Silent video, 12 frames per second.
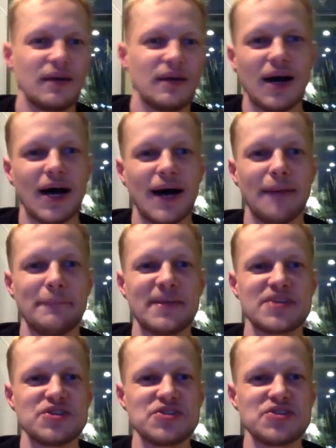um,
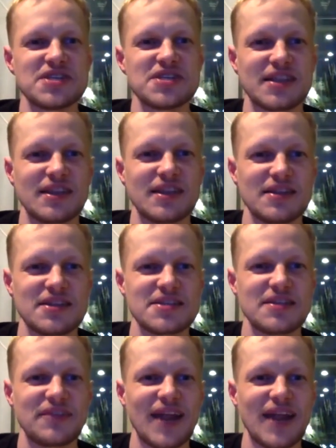because usually it's like the the
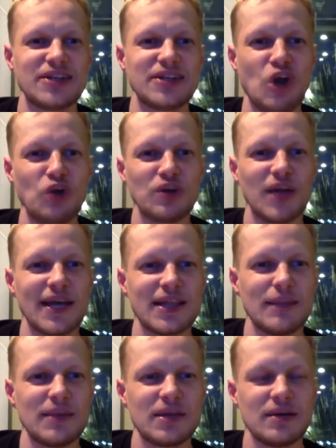stuff that I don't like
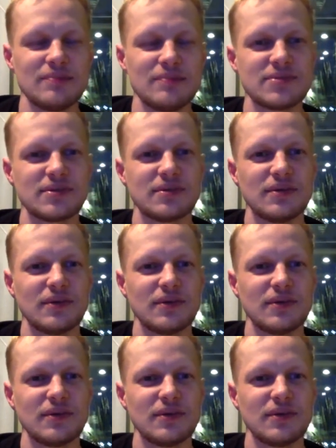that becomes